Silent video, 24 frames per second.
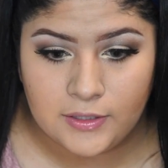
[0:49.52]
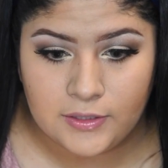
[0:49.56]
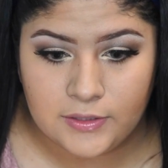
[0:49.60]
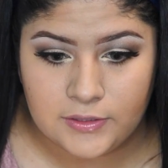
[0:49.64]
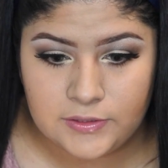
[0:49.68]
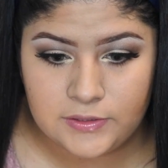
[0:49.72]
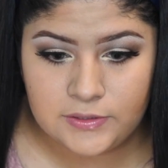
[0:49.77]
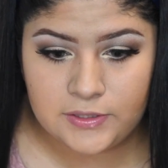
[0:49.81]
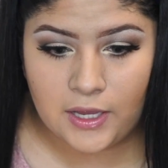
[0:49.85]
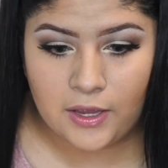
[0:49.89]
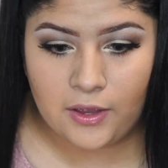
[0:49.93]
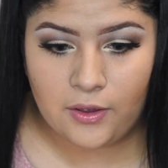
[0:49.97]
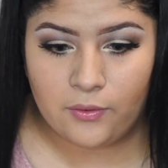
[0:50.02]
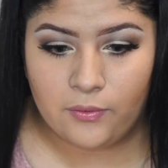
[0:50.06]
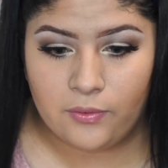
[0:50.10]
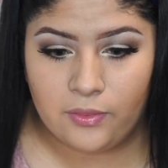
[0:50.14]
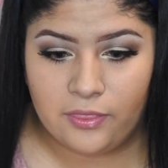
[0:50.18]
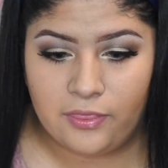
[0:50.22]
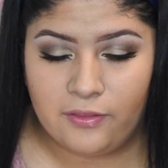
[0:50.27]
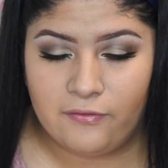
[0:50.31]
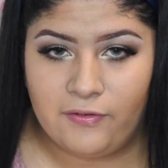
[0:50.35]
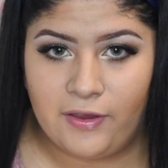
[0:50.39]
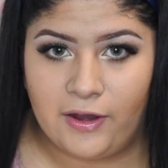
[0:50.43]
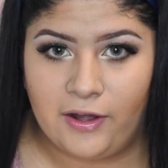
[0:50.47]
so
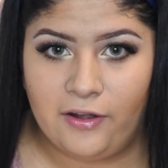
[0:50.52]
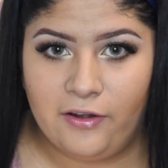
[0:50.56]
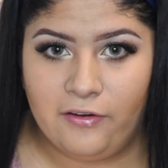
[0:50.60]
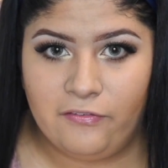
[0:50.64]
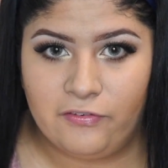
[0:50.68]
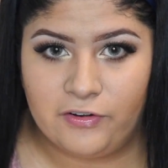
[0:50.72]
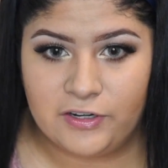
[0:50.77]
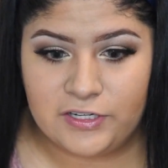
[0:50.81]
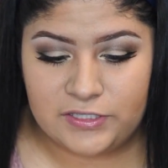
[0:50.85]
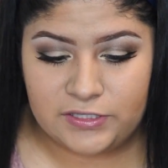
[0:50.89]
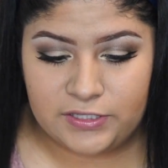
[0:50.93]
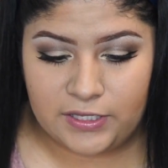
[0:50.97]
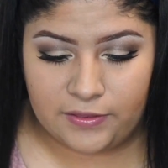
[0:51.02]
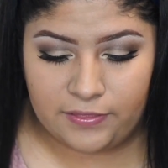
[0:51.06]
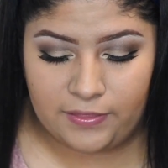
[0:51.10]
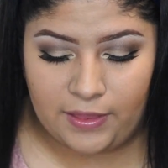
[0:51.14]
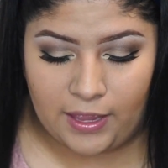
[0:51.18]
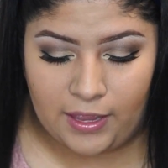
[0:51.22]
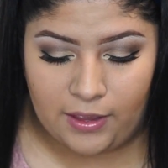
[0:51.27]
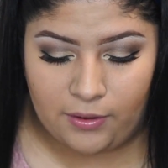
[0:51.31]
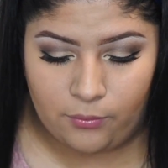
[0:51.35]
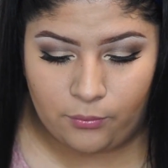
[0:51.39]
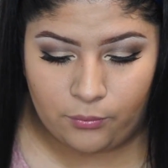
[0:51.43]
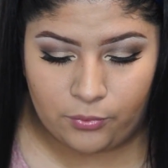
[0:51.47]
the very first thing
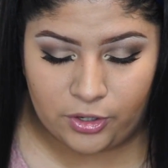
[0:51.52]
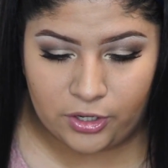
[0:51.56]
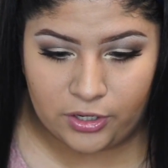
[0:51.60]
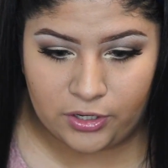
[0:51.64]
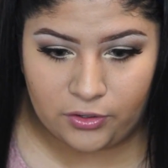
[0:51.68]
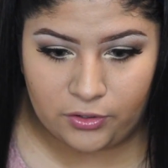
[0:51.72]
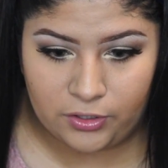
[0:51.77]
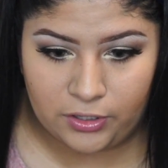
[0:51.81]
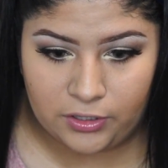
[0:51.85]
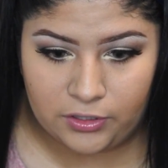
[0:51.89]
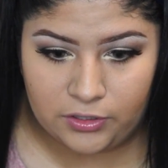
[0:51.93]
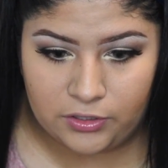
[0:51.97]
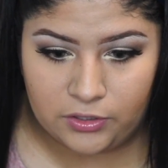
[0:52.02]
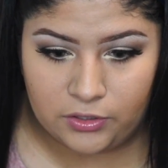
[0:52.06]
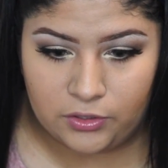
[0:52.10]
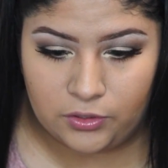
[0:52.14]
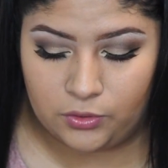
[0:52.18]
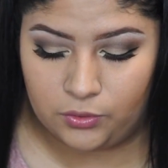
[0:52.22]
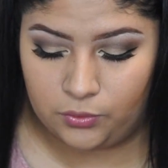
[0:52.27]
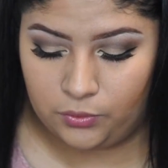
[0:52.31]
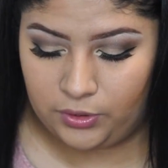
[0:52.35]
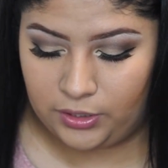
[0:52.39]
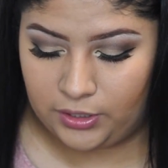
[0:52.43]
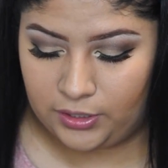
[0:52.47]
that we're going to
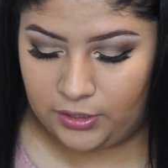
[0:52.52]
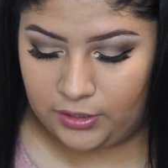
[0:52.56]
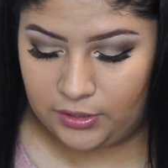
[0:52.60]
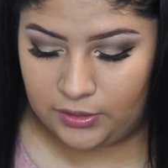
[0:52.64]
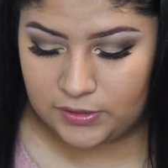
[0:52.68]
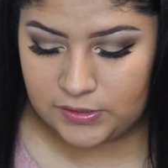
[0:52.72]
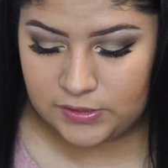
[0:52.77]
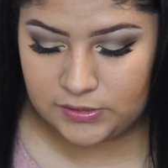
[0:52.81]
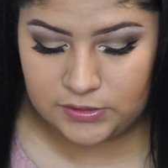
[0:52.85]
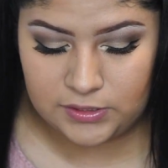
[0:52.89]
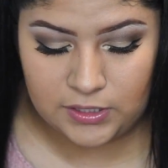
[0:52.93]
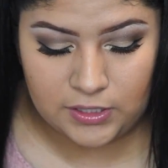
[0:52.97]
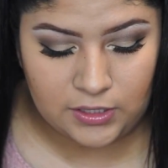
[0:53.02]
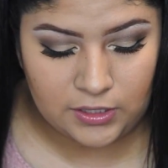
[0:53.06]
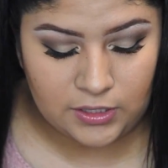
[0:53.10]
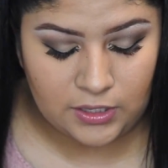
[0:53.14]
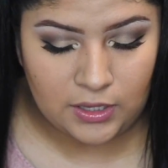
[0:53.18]
do is